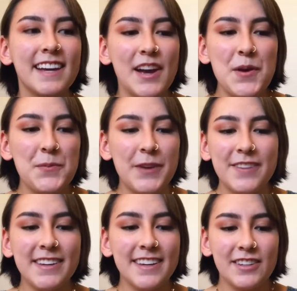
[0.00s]

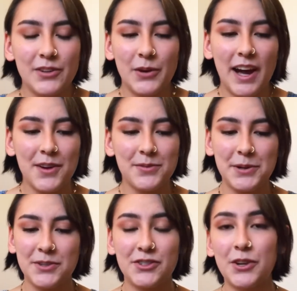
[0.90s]
maybe you have a
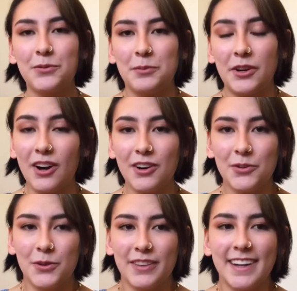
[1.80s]
shirt from your
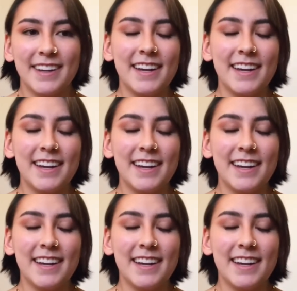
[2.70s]
uncle that